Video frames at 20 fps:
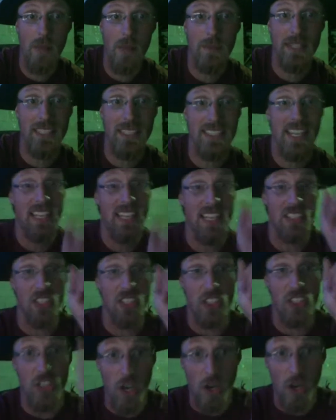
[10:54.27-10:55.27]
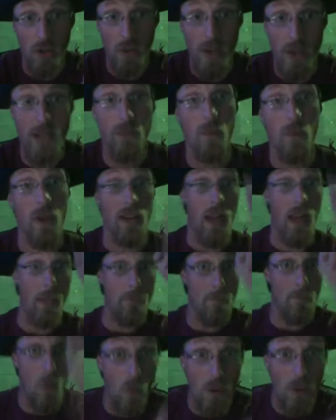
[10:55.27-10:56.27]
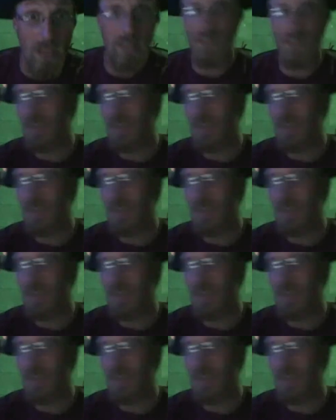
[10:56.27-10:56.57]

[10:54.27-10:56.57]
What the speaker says: I'm going to say, let's go. And when I point,